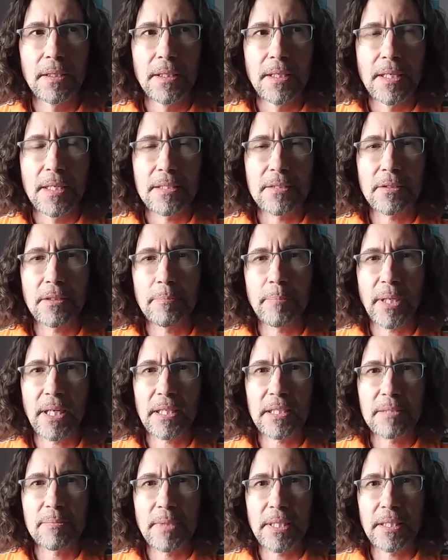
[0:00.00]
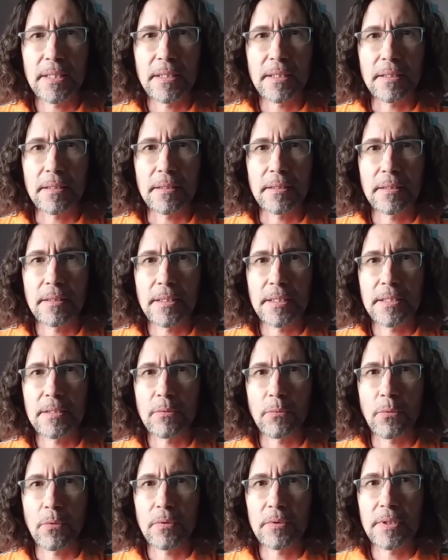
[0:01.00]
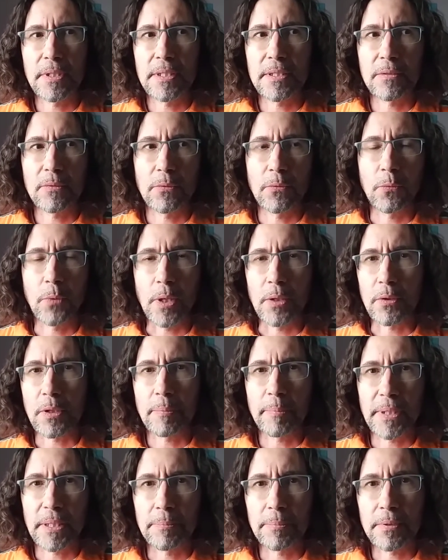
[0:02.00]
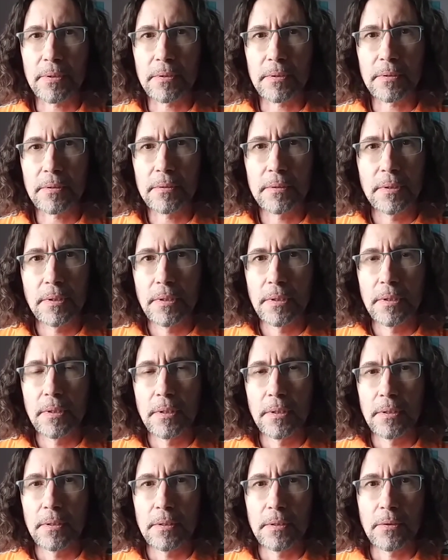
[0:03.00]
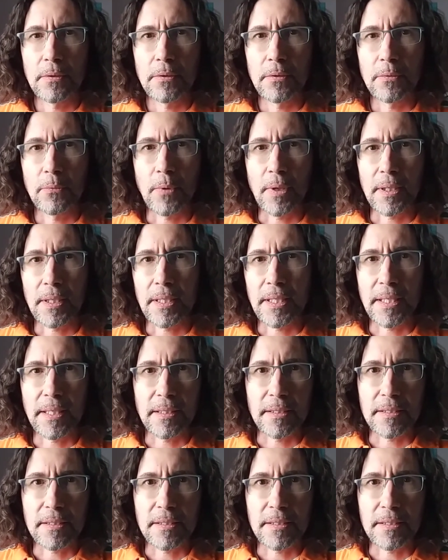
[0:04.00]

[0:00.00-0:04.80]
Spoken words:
so it bugs me that these woke people wanted to get